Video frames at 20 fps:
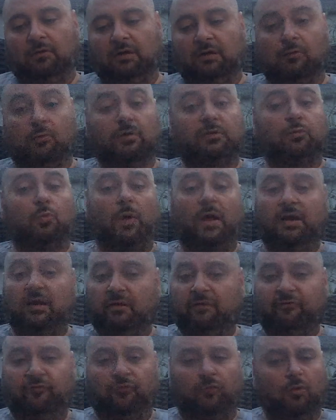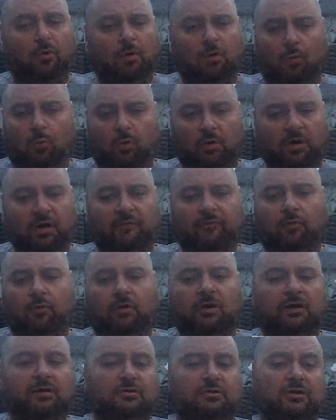I was waiting for, or whatever, or
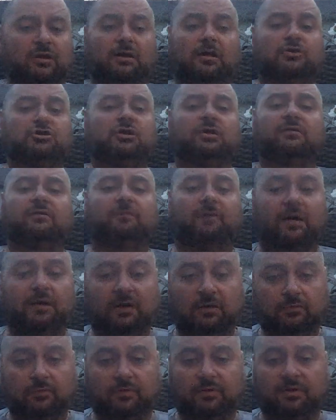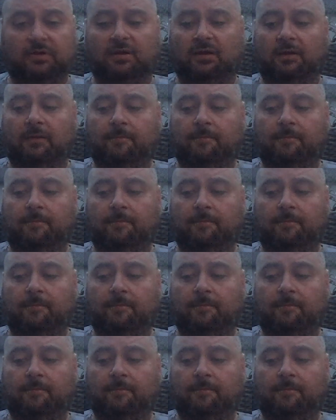that I just find interesting,